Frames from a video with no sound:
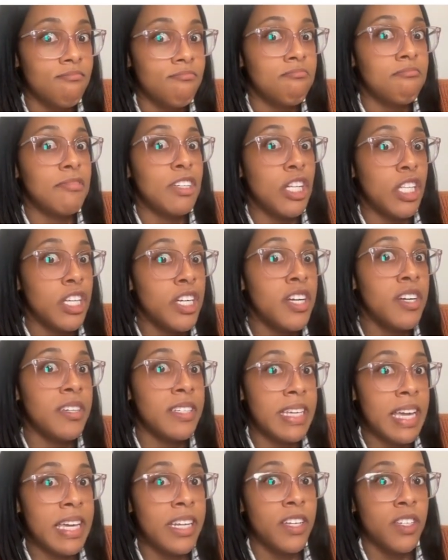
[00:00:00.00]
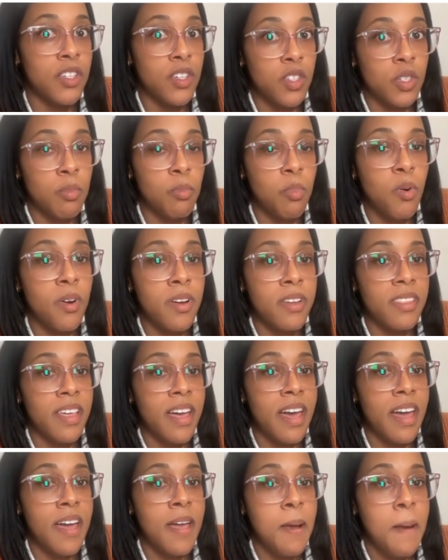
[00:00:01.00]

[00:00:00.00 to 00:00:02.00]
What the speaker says: clear data to support that?